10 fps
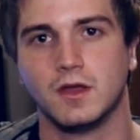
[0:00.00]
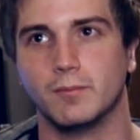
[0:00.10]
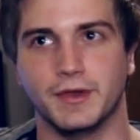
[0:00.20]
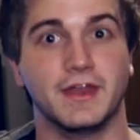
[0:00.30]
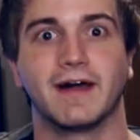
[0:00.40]

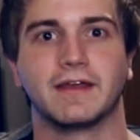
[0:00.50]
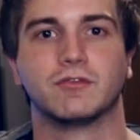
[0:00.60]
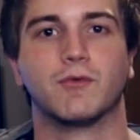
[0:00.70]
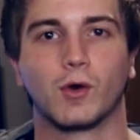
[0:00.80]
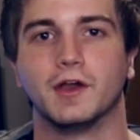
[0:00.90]
but not like
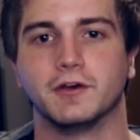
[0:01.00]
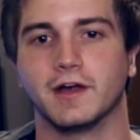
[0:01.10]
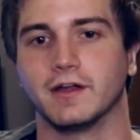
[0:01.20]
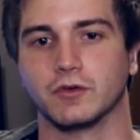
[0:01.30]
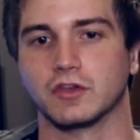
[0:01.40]

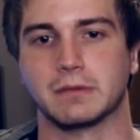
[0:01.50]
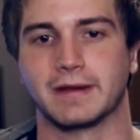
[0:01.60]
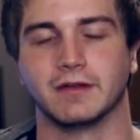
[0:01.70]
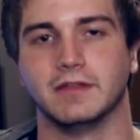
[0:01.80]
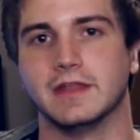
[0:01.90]
$400, and
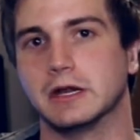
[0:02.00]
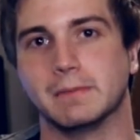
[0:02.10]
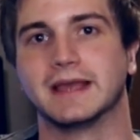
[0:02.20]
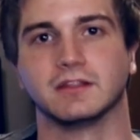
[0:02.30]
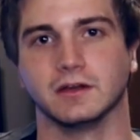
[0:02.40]
apparently they don't
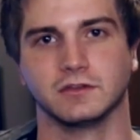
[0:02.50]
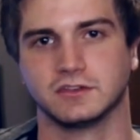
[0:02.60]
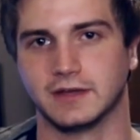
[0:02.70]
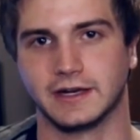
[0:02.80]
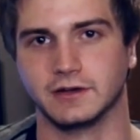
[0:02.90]
make
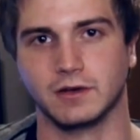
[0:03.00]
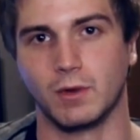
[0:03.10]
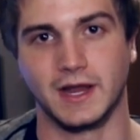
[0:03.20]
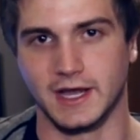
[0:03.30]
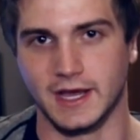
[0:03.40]
those. I don't know
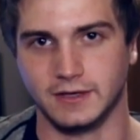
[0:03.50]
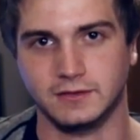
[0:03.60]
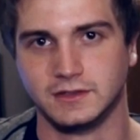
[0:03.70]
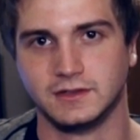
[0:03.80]
why not.